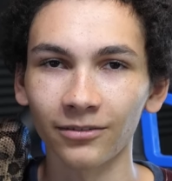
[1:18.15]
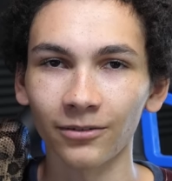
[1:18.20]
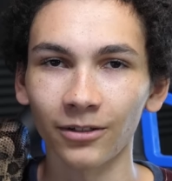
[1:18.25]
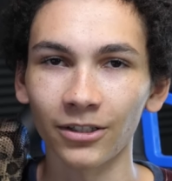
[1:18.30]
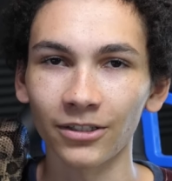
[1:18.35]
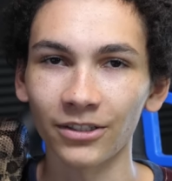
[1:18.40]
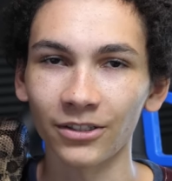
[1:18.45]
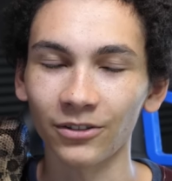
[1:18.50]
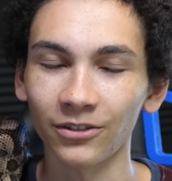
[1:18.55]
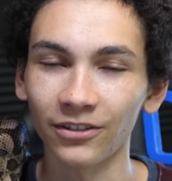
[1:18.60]

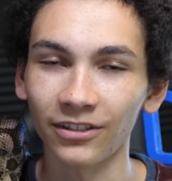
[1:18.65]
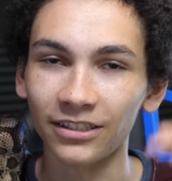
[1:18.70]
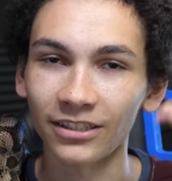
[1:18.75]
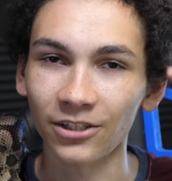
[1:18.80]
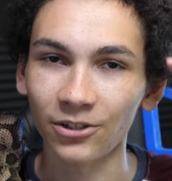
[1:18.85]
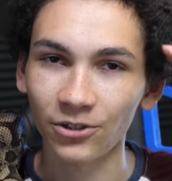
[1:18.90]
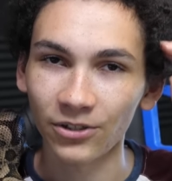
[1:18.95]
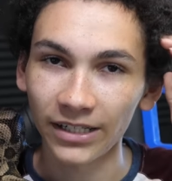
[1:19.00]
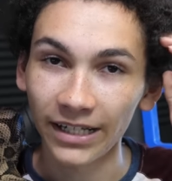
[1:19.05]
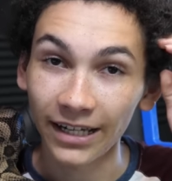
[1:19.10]
also known as
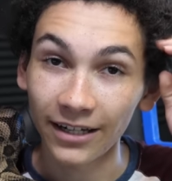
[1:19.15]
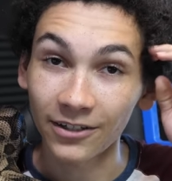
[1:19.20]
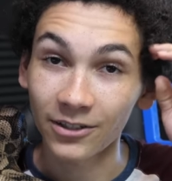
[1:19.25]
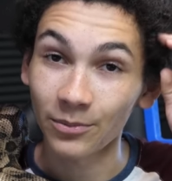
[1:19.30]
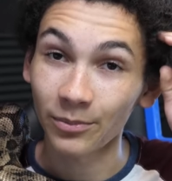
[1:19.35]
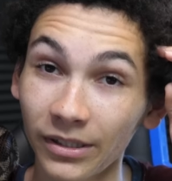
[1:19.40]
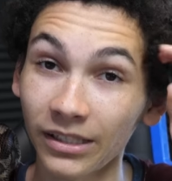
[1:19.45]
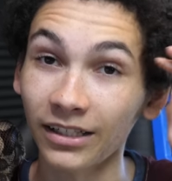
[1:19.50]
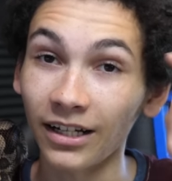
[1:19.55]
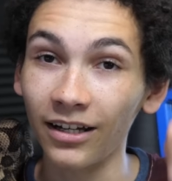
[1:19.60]
a
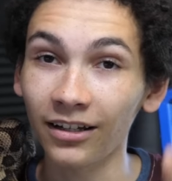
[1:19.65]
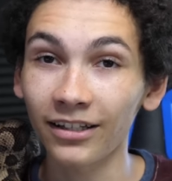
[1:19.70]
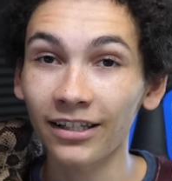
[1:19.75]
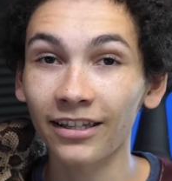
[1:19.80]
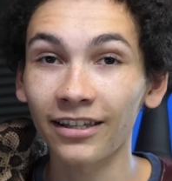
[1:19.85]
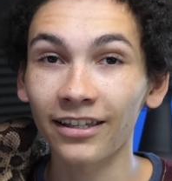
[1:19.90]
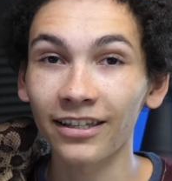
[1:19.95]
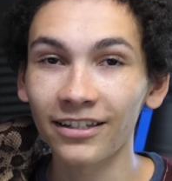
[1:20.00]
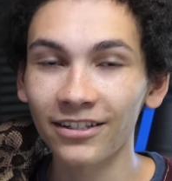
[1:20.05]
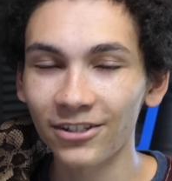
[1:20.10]
treehouse, but not
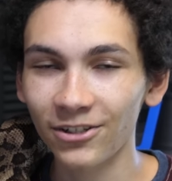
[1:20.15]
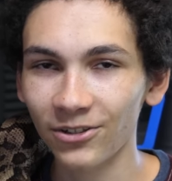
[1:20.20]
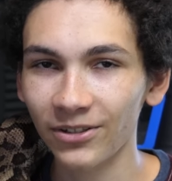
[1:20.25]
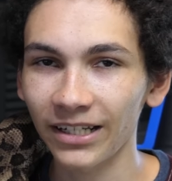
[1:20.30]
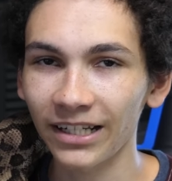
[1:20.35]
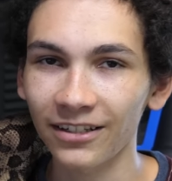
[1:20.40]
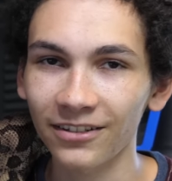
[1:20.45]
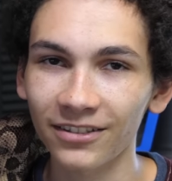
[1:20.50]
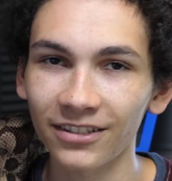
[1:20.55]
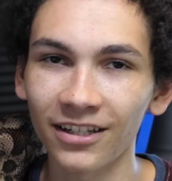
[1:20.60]
like a kid's
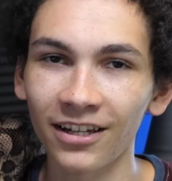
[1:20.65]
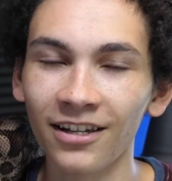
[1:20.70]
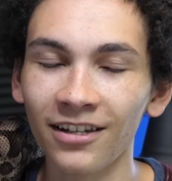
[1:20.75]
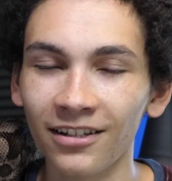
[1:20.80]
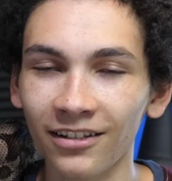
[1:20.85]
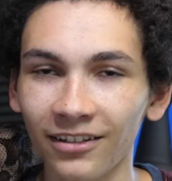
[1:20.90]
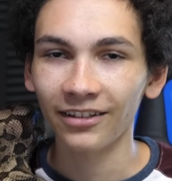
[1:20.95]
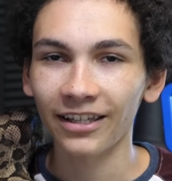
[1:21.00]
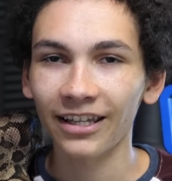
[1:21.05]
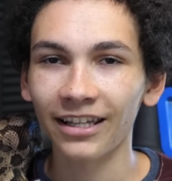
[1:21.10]
treehouse,
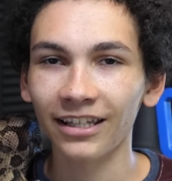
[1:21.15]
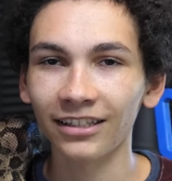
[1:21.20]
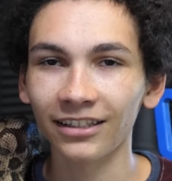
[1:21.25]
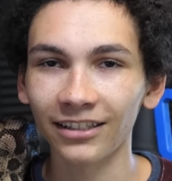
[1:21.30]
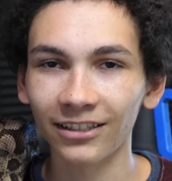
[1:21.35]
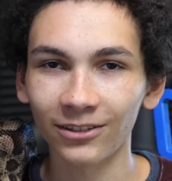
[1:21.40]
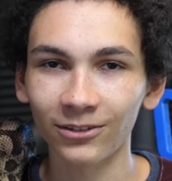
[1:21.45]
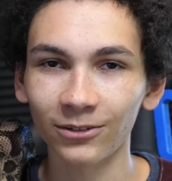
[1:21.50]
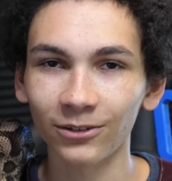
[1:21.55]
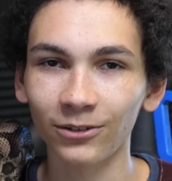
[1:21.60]
like a
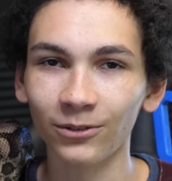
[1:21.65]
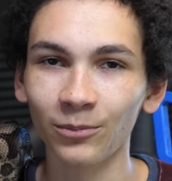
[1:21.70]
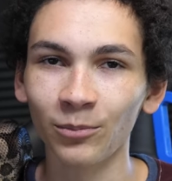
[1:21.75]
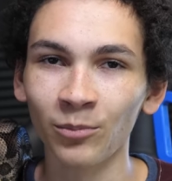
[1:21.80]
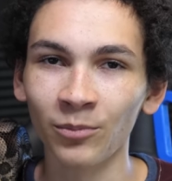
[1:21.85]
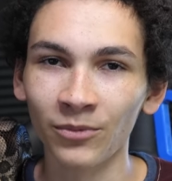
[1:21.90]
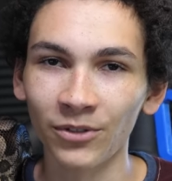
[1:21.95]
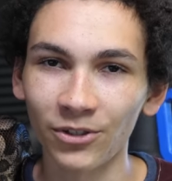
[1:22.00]
literal